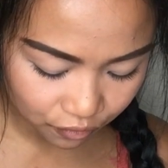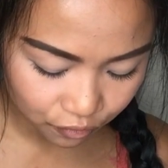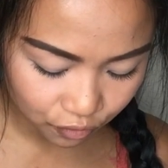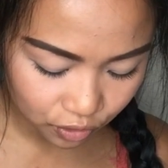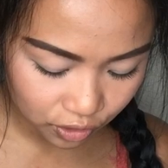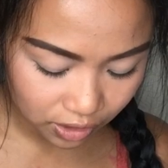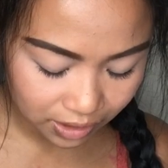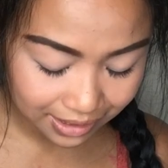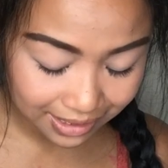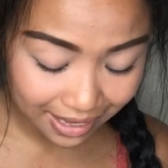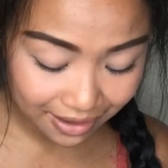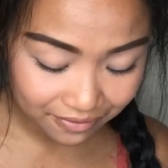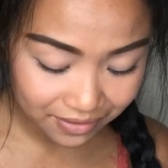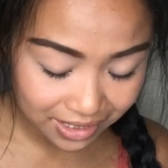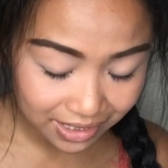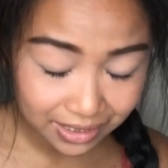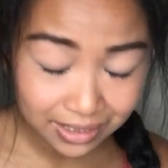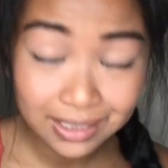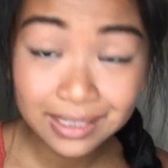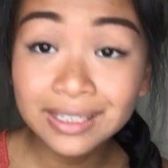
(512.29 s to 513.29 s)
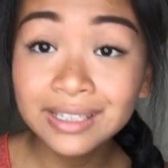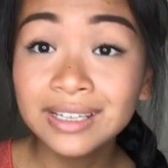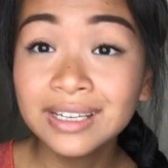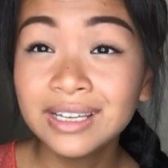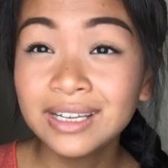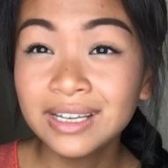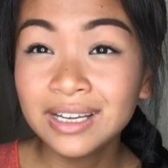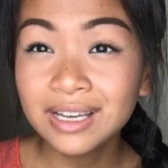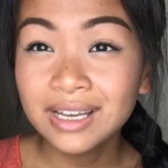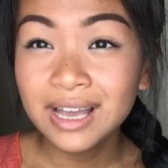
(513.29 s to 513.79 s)
For 11
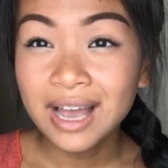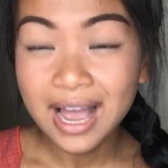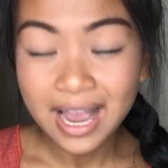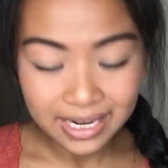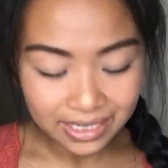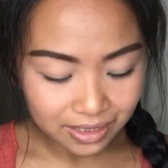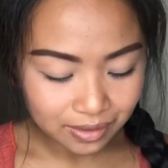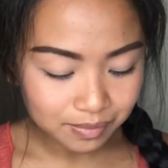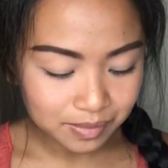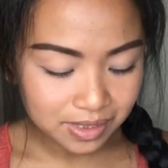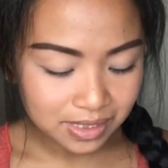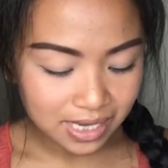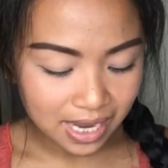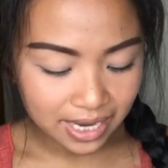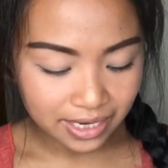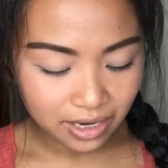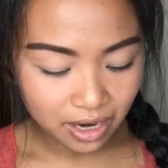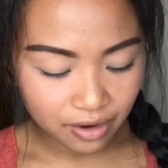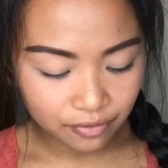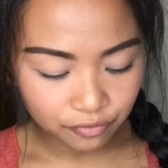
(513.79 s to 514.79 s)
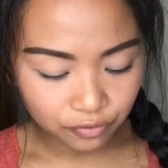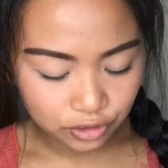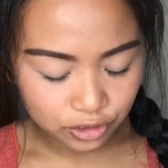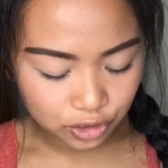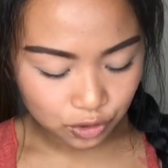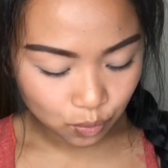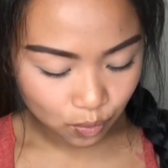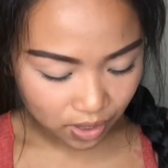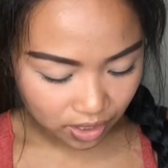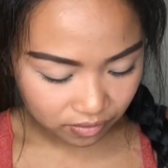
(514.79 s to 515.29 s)
items, I got for
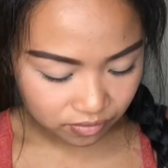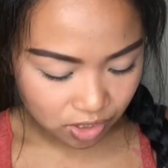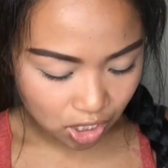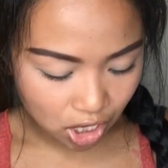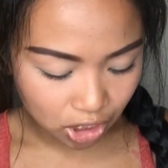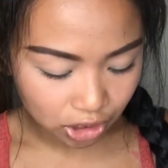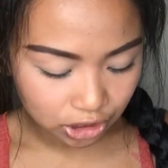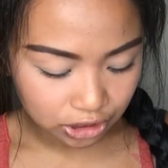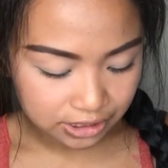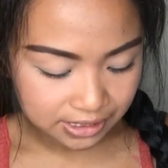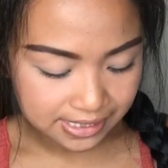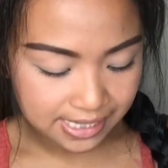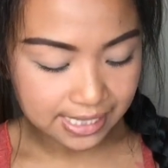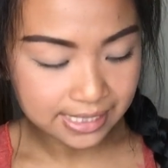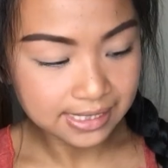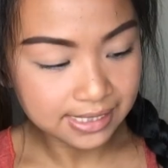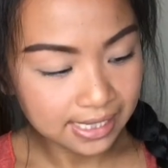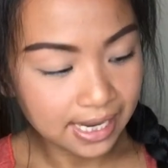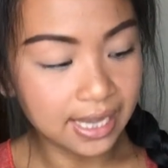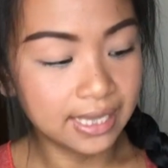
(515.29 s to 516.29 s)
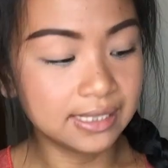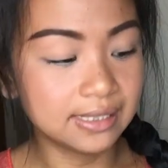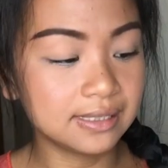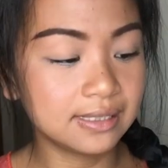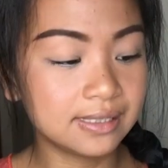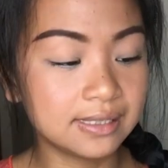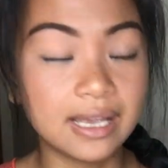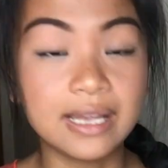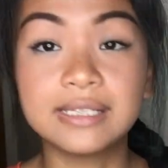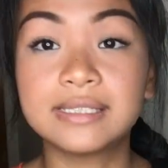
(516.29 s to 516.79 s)
$12.10.